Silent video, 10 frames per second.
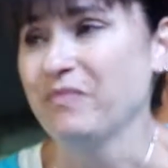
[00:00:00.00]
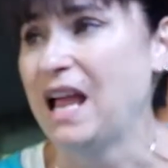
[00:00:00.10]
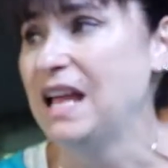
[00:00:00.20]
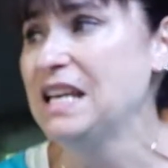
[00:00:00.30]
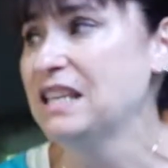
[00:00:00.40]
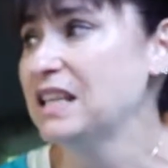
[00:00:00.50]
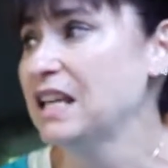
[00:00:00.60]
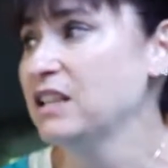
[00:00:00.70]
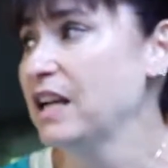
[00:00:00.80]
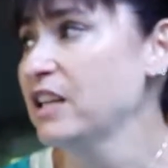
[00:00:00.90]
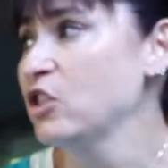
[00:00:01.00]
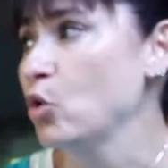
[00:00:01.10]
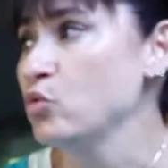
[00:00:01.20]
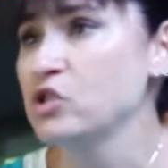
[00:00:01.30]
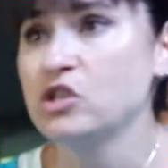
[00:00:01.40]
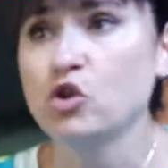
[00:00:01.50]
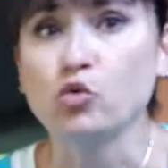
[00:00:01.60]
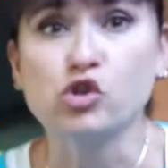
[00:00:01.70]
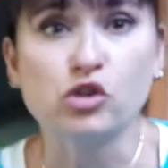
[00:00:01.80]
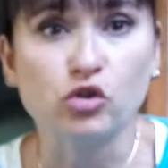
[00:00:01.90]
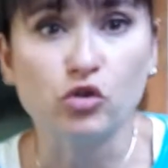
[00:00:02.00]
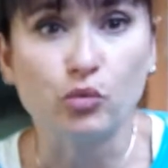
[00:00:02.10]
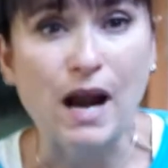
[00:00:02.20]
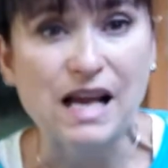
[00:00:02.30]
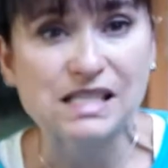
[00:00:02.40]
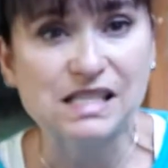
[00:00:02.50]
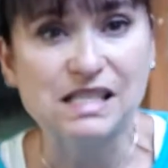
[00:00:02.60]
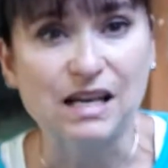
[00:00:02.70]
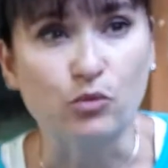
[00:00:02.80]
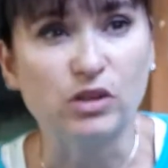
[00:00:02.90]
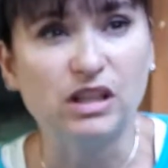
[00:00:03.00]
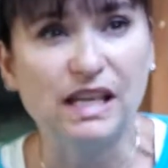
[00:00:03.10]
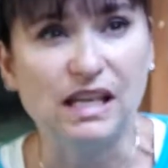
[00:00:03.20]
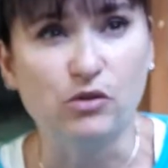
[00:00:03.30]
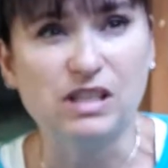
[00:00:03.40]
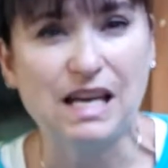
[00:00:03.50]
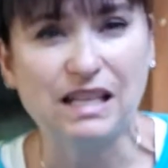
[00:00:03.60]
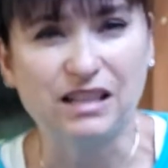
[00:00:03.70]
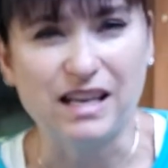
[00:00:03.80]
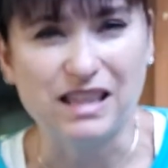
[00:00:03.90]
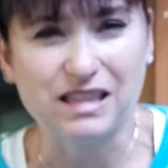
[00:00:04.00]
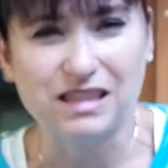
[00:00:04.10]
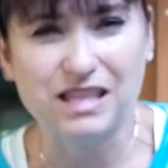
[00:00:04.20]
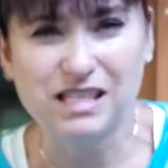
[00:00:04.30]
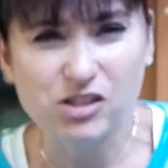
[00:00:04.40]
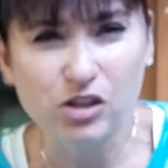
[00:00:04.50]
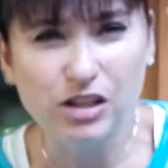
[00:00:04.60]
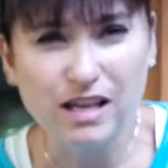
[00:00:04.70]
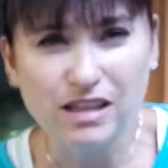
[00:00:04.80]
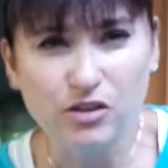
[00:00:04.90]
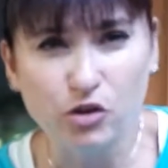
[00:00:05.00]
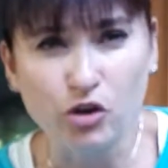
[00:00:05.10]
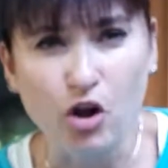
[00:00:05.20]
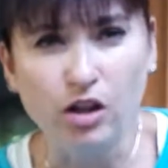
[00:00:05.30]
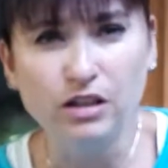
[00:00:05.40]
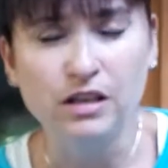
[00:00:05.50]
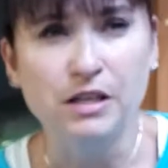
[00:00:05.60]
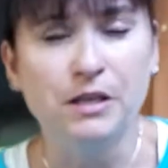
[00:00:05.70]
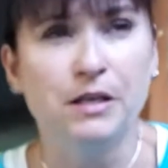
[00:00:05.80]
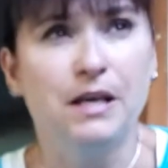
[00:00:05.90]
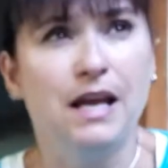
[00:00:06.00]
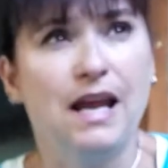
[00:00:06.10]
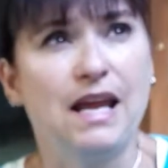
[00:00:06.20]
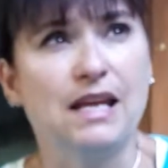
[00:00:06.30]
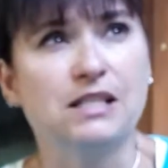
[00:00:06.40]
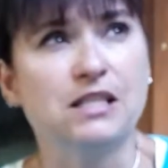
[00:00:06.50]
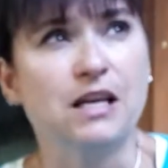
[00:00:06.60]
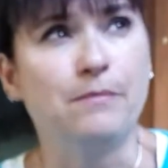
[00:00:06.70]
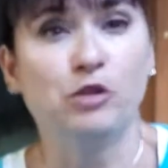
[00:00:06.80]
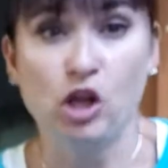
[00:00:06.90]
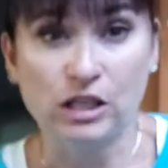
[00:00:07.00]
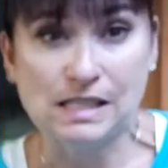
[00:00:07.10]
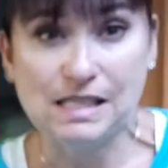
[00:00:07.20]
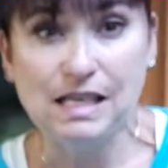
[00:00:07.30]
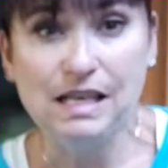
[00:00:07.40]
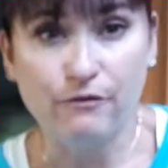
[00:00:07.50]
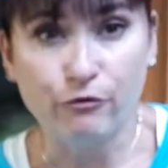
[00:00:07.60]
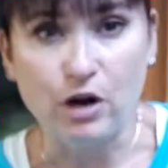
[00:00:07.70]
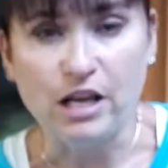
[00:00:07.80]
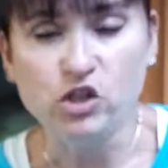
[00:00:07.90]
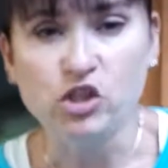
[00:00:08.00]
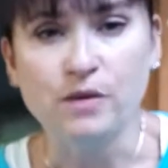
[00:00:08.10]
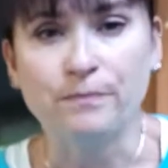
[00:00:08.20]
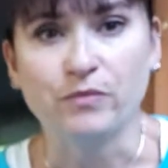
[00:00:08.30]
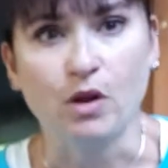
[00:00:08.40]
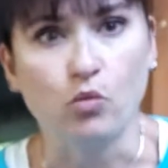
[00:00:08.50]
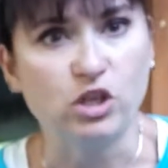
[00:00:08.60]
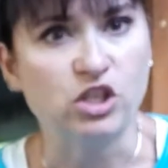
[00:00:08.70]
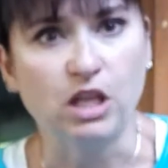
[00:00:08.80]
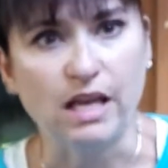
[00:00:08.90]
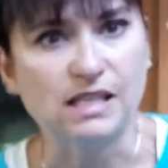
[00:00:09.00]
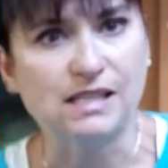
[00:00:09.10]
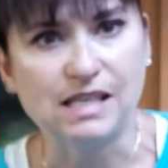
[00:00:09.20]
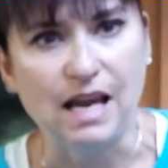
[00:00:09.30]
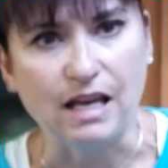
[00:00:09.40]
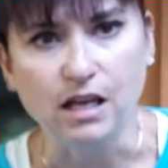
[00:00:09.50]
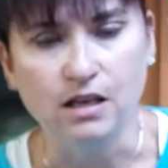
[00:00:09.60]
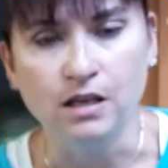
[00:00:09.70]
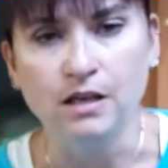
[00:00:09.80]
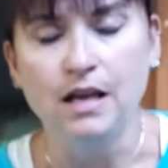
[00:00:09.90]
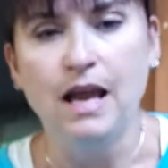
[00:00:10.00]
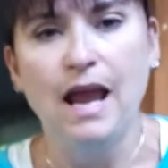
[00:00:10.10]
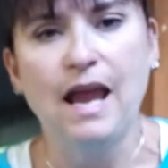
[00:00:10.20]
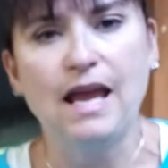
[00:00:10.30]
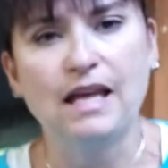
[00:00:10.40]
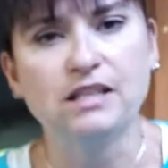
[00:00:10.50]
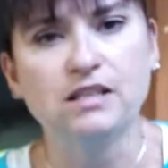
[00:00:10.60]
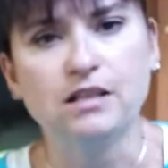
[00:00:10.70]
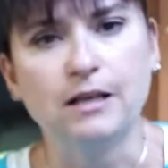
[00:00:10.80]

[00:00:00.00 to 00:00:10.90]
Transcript: anything like those grasses that really irritate, like thistle, I think they're called, and l'ortie in French, which like sting. And